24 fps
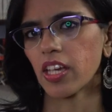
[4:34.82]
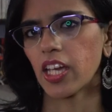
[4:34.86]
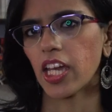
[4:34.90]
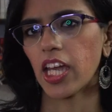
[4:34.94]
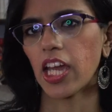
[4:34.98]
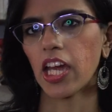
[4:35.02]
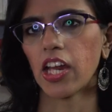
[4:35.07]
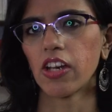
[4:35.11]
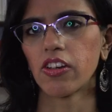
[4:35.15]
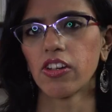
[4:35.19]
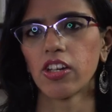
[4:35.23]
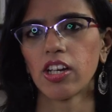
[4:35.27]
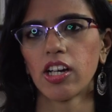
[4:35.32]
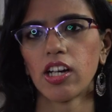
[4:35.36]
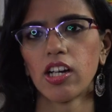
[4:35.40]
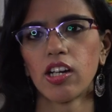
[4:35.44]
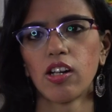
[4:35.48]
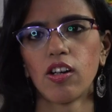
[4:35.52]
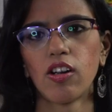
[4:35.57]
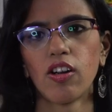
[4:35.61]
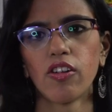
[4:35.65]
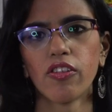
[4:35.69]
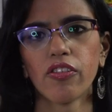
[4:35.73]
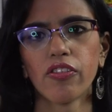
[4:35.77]
area
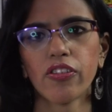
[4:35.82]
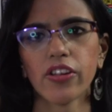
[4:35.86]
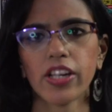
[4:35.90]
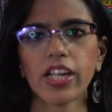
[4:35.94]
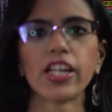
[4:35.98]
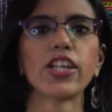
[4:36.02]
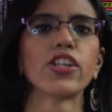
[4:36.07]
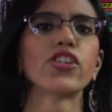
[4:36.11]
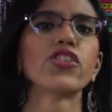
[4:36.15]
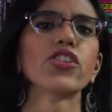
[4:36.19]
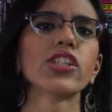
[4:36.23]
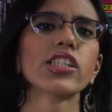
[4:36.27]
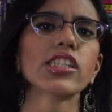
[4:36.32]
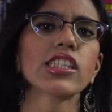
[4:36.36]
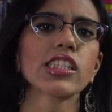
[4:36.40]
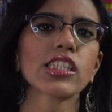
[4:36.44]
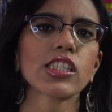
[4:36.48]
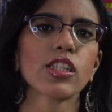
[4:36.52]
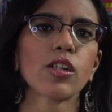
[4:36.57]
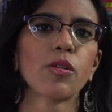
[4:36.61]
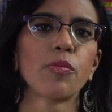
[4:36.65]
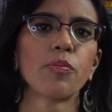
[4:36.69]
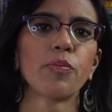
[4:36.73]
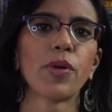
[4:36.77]
of
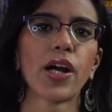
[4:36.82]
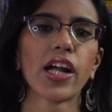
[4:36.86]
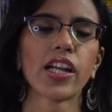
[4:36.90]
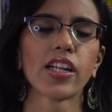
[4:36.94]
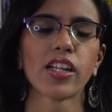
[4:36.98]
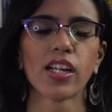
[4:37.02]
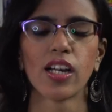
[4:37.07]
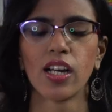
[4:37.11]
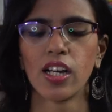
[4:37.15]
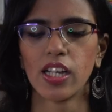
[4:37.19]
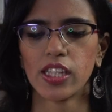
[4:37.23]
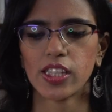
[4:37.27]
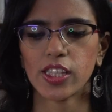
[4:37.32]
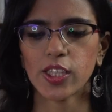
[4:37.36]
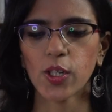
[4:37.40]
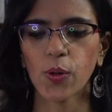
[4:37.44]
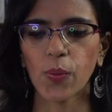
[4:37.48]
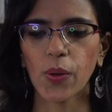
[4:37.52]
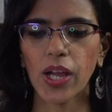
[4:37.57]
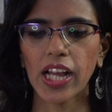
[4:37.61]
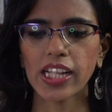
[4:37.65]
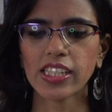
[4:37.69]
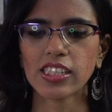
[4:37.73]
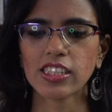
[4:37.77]
interest, but the
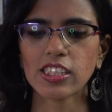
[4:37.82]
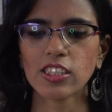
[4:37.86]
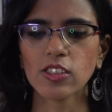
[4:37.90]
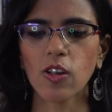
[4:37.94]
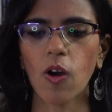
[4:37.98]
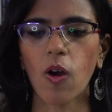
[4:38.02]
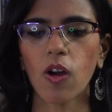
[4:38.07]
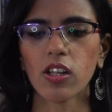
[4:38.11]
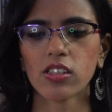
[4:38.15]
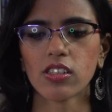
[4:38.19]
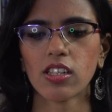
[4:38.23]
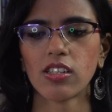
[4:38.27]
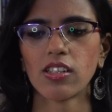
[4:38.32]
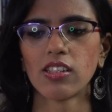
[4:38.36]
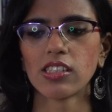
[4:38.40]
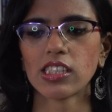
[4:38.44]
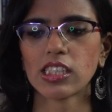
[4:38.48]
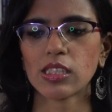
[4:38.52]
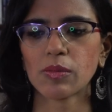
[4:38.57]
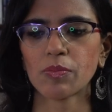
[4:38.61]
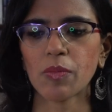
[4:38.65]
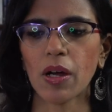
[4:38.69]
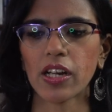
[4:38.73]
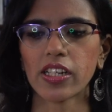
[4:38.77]
way this author
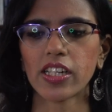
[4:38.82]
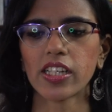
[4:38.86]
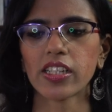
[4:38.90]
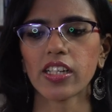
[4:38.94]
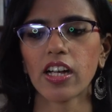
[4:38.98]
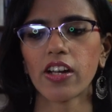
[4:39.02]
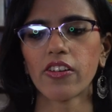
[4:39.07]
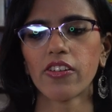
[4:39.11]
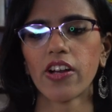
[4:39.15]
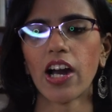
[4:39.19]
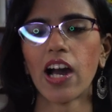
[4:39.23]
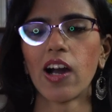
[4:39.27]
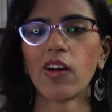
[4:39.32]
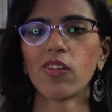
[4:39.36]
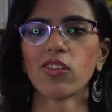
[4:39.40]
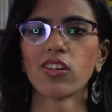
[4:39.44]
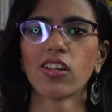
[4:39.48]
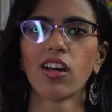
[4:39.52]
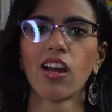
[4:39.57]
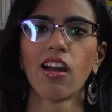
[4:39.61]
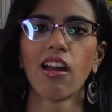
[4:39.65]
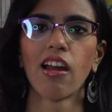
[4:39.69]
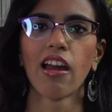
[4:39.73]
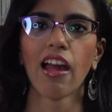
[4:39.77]
spun it
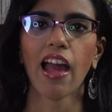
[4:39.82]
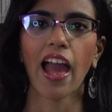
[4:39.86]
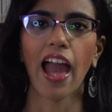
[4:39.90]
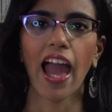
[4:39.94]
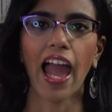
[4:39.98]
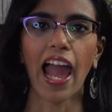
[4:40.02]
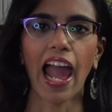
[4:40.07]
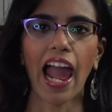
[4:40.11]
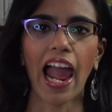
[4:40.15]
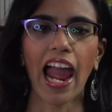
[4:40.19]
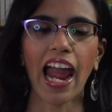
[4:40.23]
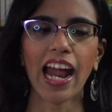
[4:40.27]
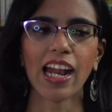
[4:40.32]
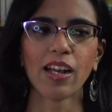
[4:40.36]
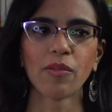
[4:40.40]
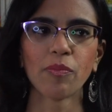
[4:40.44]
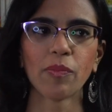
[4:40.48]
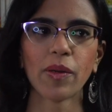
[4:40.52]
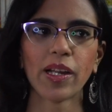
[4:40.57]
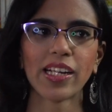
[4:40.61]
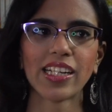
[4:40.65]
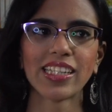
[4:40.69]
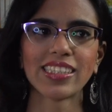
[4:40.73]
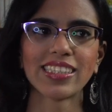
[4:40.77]
around and
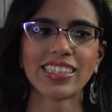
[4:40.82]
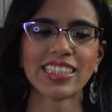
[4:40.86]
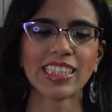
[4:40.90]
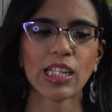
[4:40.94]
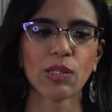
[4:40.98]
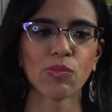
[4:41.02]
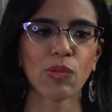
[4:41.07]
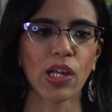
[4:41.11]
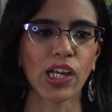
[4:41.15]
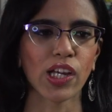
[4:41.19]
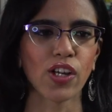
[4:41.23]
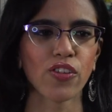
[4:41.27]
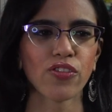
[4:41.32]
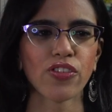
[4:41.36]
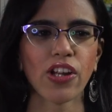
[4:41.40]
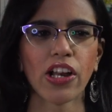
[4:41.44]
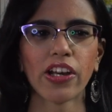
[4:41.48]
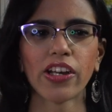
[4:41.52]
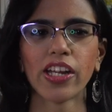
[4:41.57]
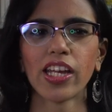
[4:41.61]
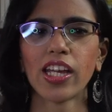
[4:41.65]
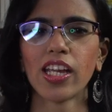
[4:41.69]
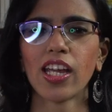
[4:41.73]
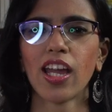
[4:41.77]
made it seem like a
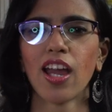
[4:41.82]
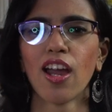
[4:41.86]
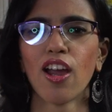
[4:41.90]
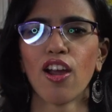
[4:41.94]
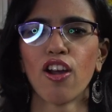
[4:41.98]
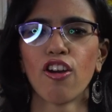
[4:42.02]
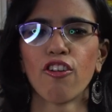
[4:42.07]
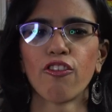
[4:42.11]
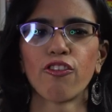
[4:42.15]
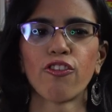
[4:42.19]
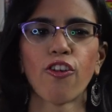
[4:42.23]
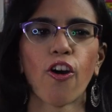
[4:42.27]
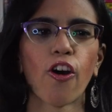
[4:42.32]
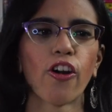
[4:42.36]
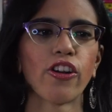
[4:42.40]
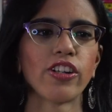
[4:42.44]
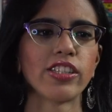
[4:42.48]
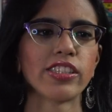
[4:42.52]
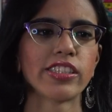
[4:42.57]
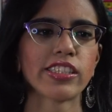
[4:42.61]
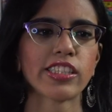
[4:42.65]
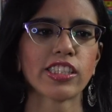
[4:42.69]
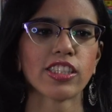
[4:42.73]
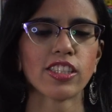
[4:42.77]
very
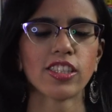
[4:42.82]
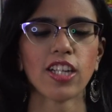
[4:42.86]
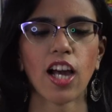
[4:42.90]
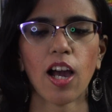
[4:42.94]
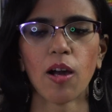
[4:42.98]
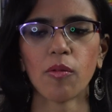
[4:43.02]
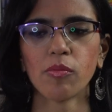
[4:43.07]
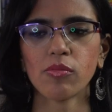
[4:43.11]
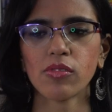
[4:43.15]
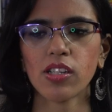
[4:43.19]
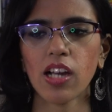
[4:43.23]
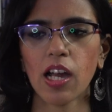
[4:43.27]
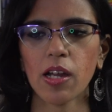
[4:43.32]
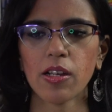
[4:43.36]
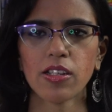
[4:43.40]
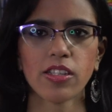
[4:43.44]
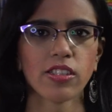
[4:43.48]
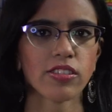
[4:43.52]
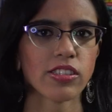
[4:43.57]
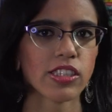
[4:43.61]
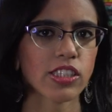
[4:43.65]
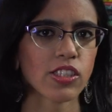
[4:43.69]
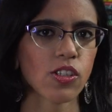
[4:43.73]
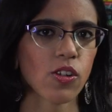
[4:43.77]
Forrest Gump kind
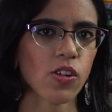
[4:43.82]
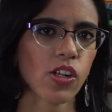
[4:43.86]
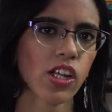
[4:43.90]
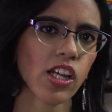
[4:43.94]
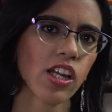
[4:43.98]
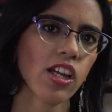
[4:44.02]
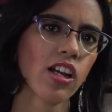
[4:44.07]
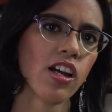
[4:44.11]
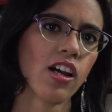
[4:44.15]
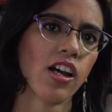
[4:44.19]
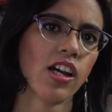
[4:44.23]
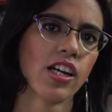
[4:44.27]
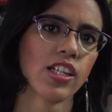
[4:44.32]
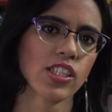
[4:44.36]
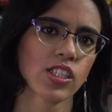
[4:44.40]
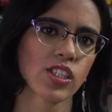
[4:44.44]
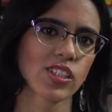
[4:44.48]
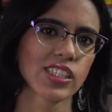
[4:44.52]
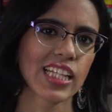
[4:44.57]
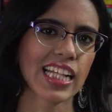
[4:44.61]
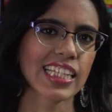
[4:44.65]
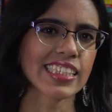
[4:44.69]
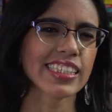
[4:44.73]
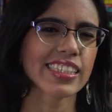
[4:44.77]
of story.
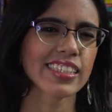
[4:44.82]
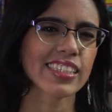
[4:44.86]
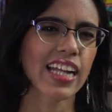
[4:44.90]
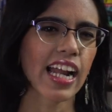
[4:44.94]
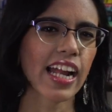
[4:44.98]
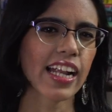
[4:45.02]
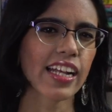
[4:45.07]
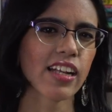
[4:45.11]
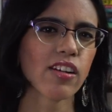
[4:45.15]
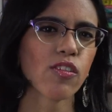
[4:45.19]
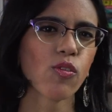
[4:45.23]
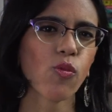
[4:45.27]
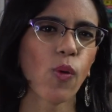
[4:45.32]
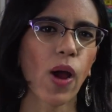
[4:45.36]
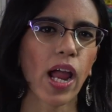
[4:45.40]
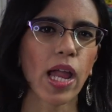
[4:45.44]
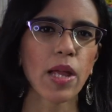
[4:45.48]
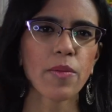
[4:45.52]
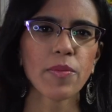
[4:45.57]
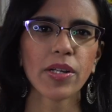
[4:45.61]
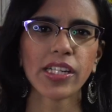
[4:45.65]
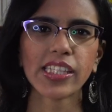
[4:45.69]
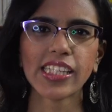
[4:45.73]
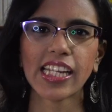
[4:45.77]
So that's the kind of
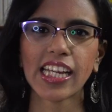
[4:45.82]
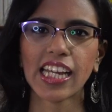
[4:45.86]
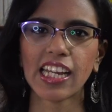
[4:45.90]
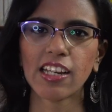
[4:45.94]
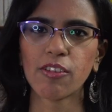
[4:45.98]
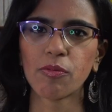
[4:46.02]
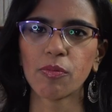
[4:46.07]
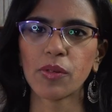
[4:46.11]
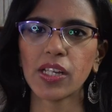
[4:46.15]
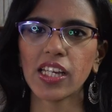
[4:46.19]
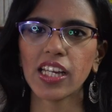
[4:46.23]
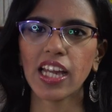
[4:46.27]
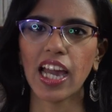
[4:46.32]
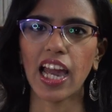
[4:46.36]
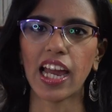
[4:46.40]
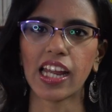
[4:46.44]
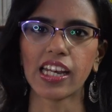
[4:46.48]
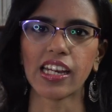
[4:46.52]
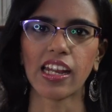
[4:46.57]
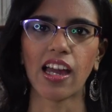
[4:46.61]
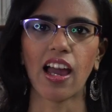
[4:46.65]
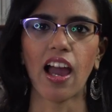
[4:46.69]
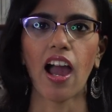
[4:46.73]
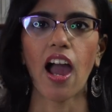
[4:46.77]
vibe it gave me,
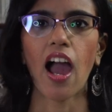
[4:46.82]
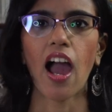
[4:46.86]
and